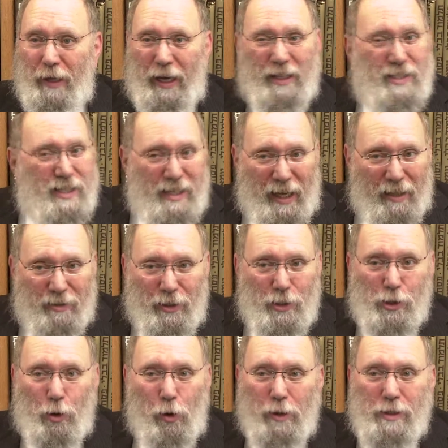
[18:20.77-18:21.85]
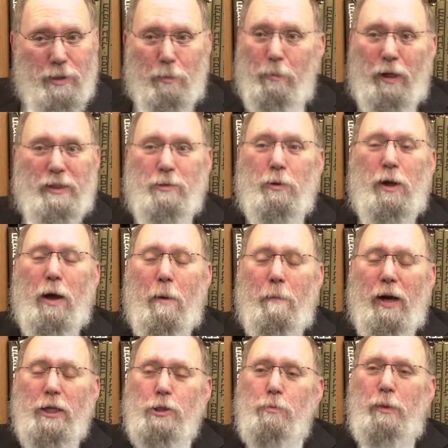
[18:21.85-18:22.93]
It's not discordance
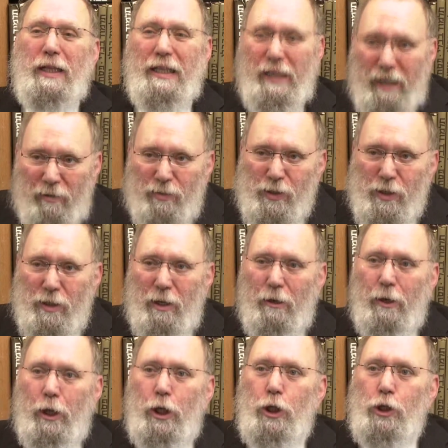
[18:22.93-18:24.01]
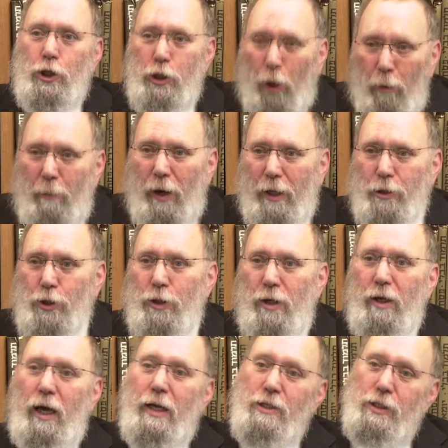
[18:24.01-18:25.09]
amongst beliefs so much
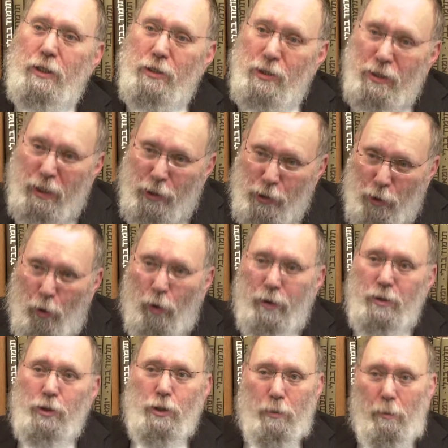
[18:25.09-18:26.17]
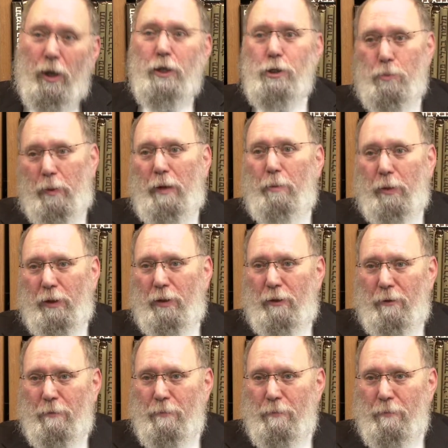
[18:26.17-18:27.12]
as it's discordance amongst people.